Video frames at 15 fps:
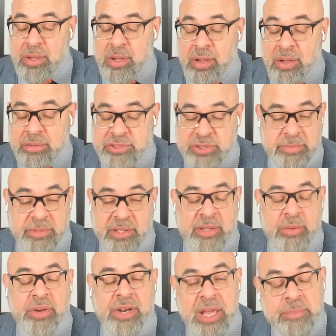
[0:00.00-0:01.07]
ultimately
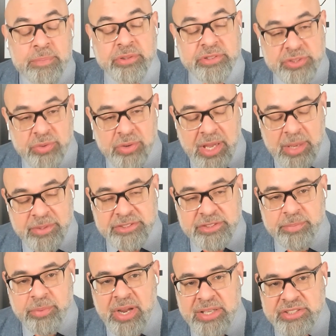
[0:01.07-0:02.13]
what I prescribe as a
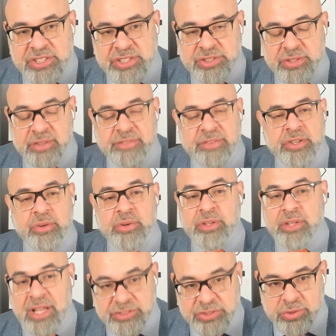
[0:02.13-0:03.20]
practitioner for
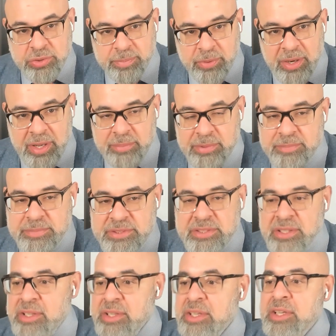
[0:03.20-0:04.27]
urological problems.
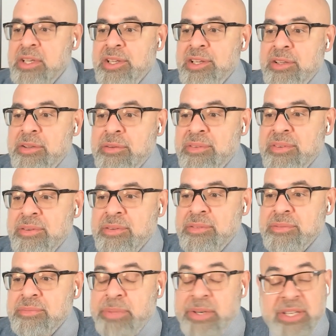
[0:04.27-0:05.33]

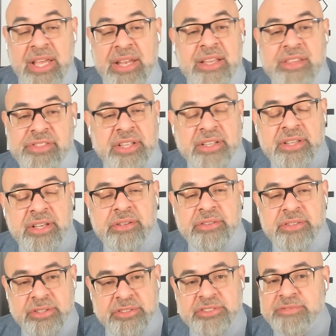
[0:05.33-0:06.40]
But again, I think
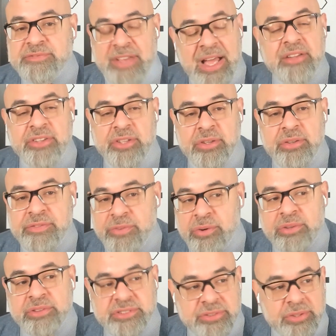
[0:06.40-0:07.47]
there's a value
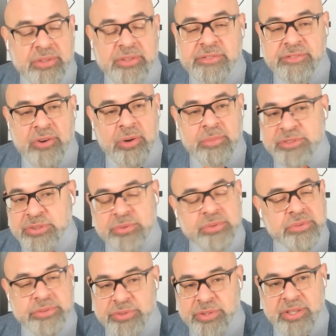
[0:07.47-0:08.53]
for certain
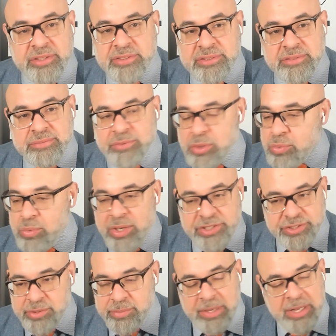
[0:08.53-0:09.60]
pharmaceutical drugs. No
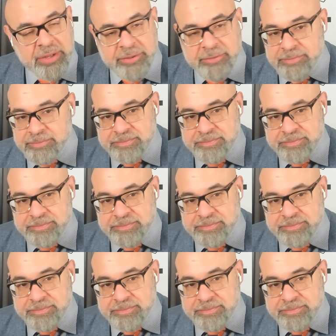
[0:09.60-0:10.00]
question about it.